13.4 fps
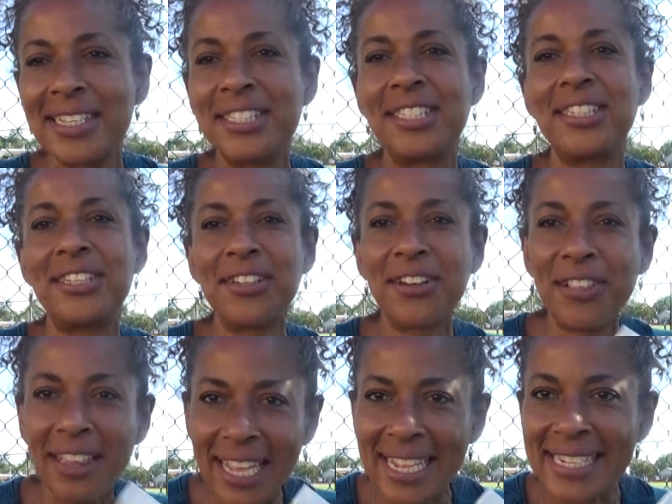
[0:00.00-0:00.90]
to your
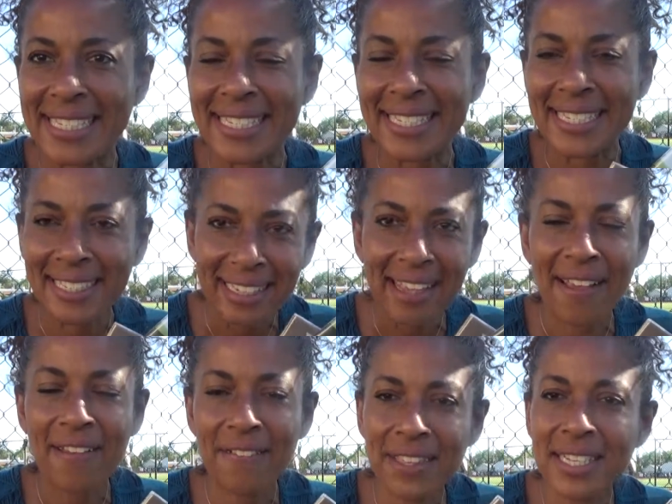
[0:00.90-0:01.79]
list
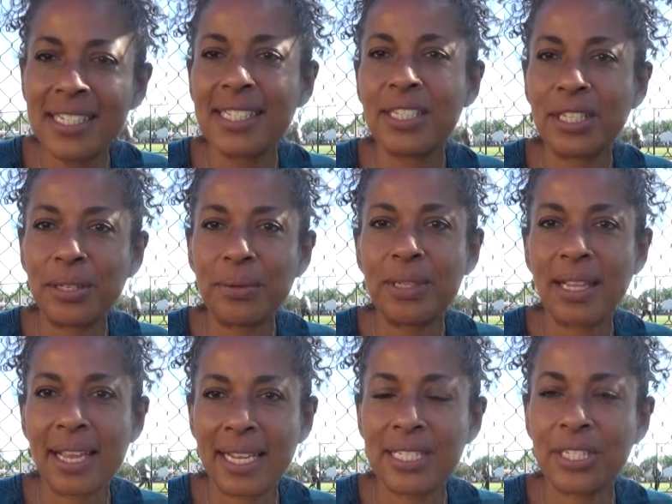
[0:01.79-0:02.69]
of things that you would
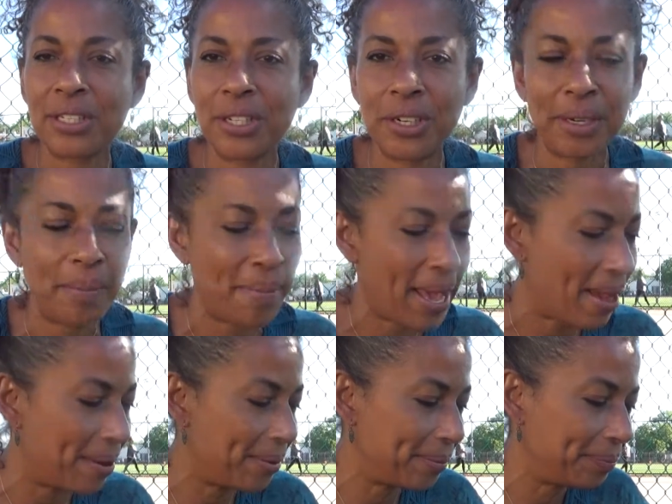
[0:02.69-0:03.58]
like to learn about.